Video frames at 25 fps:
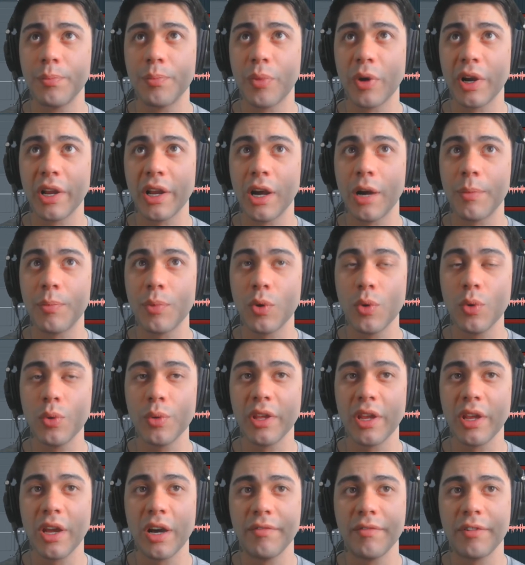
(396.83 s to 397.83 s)
bring up all
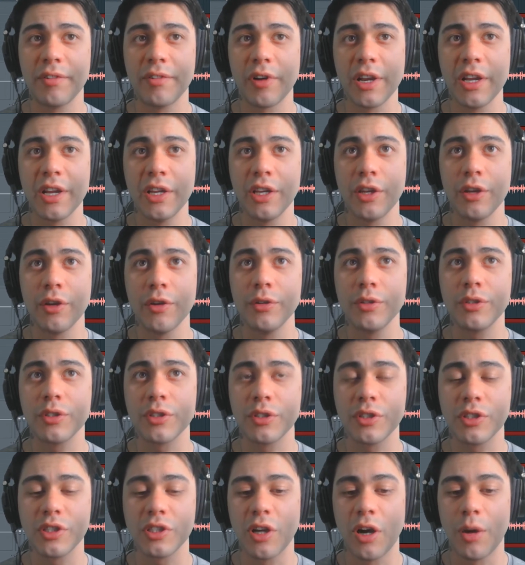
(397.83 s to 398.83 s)
the other EQs
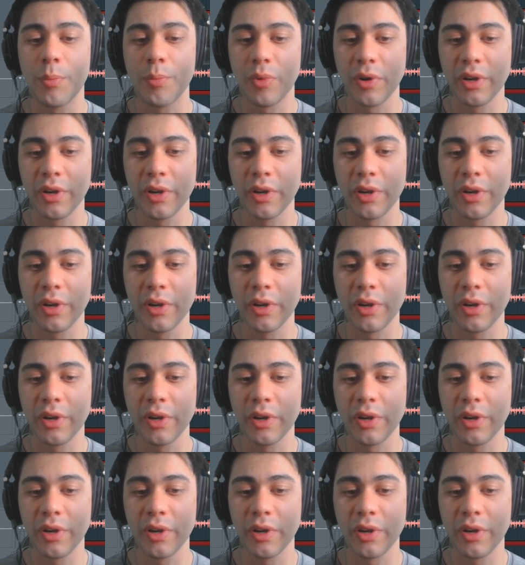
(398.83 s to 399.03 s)
and start